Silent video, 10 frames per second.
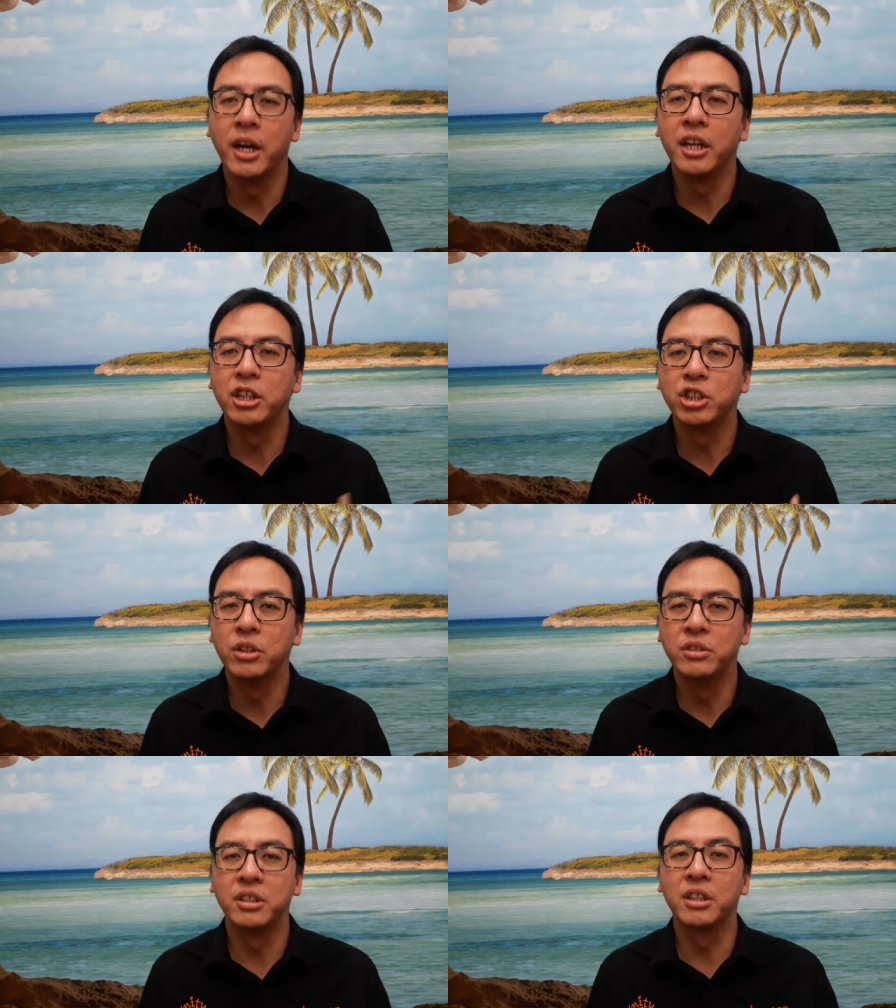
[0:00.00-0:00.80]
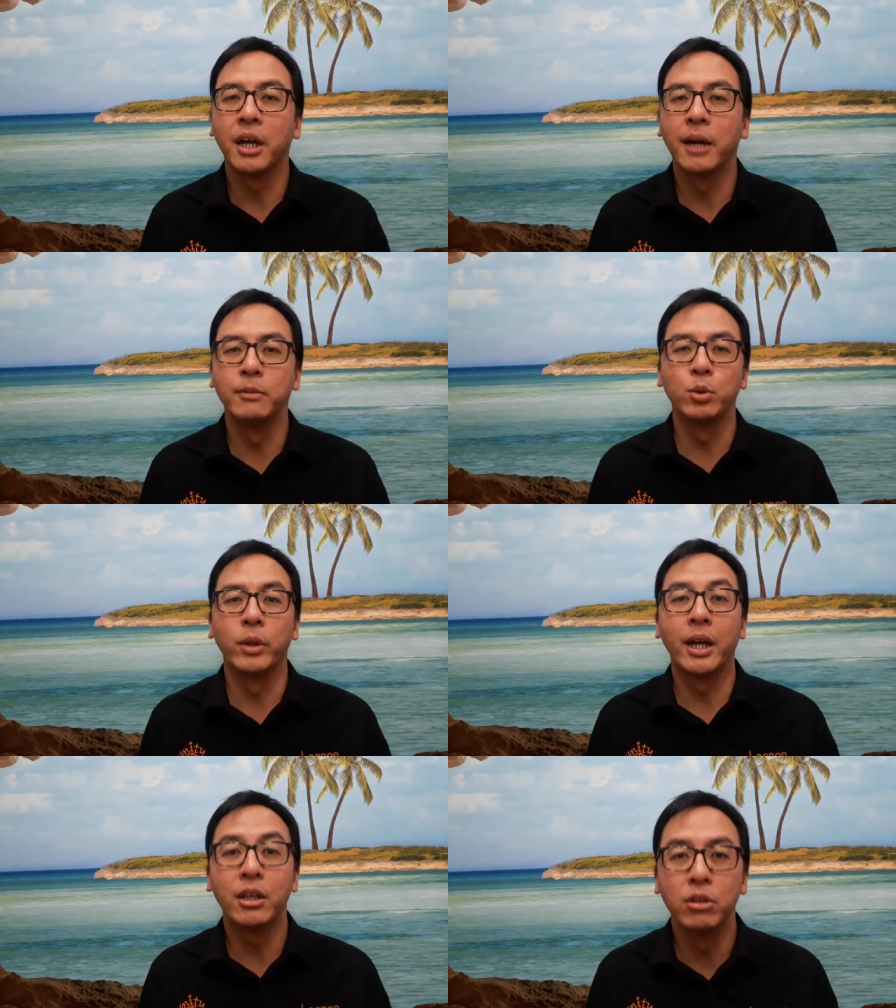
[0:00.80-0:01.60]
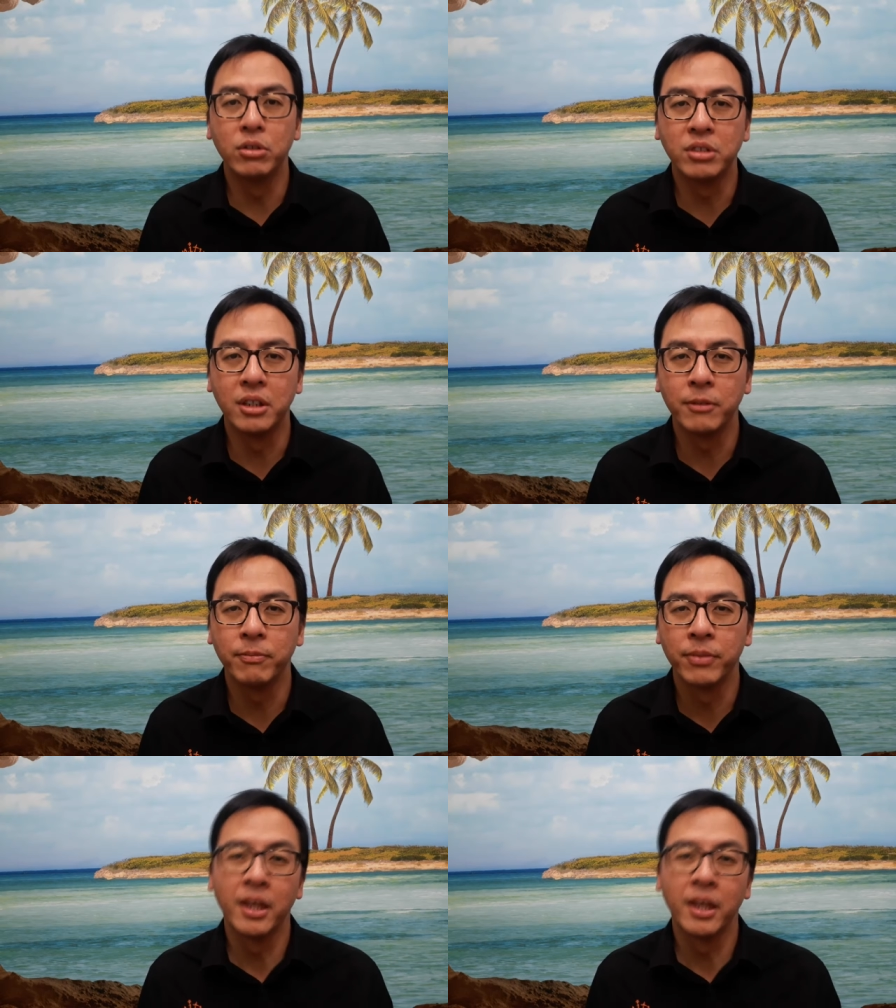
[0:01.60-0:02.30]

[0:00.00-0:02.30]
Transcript: and assurance in times when I used it.